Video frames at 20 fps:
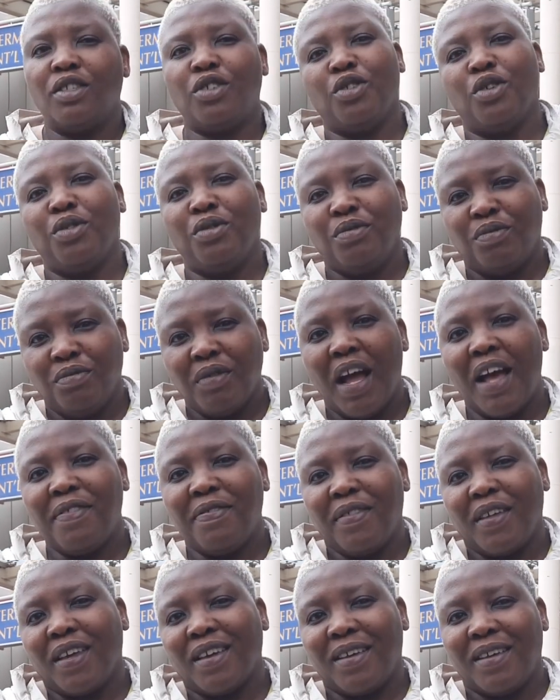So I
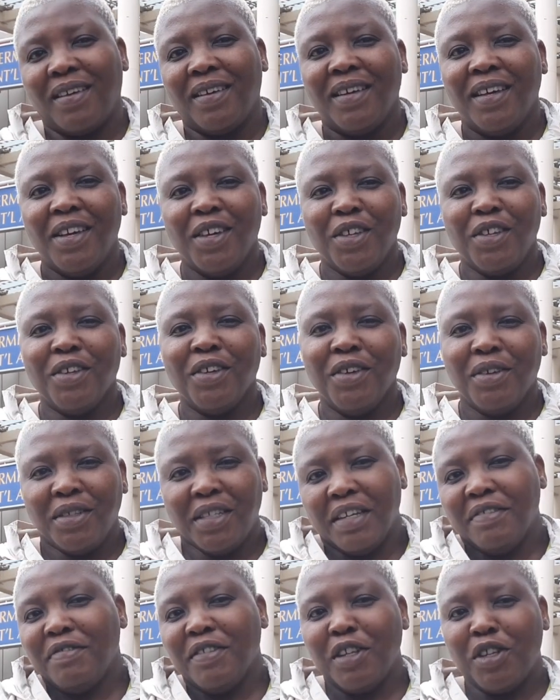think
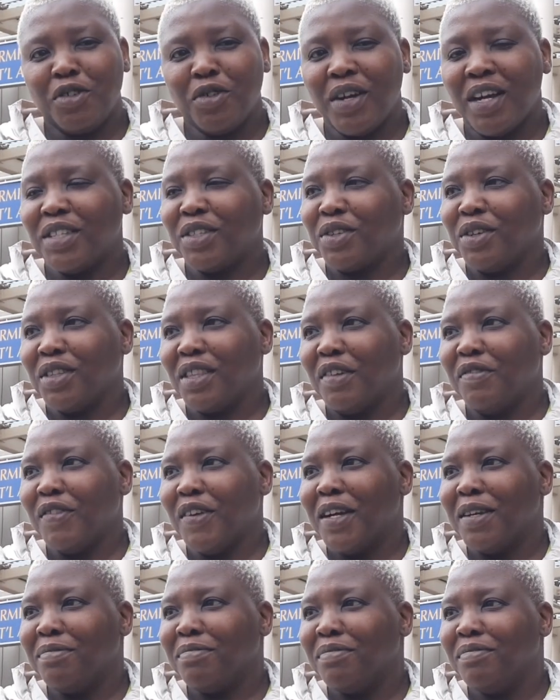definitely you guys got the
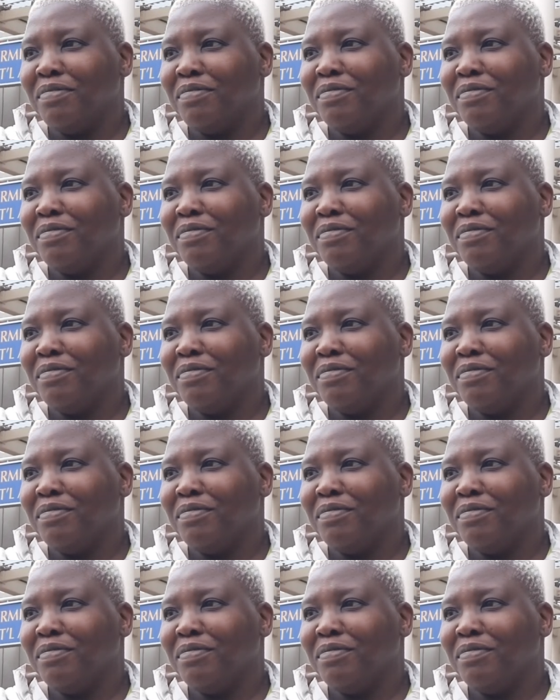vibe.